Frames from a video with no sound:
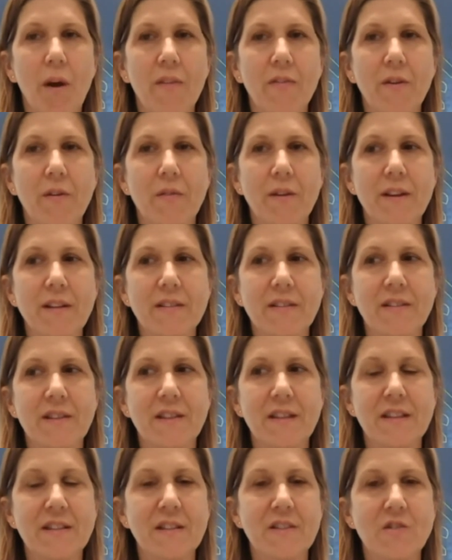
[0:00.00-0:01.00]
whether it's
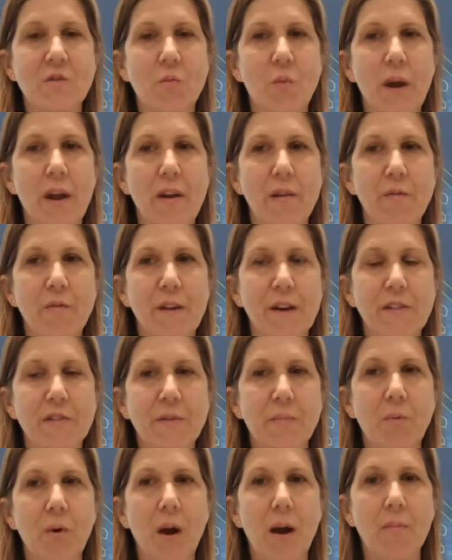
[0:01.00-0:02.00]
this is a way to fix
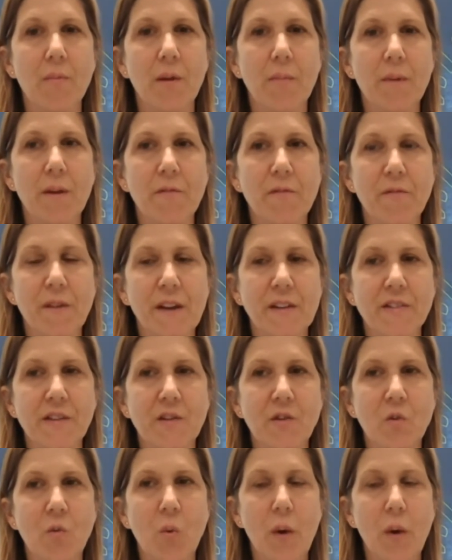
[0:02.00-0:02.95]
a problem and fix it